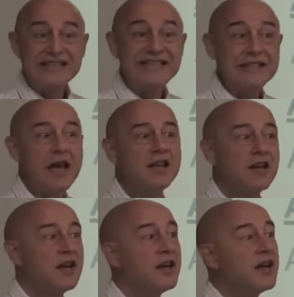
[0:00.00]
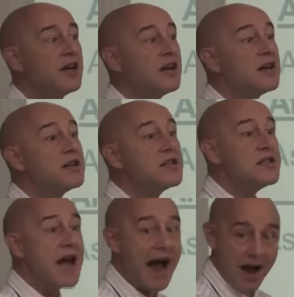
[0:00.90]
steadily
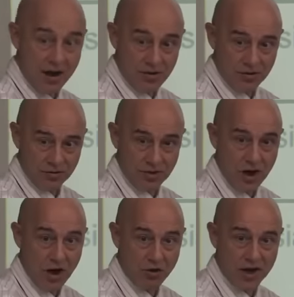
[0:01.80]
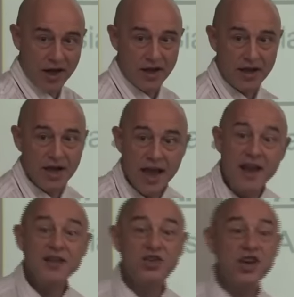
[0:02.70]
down, okay? And it's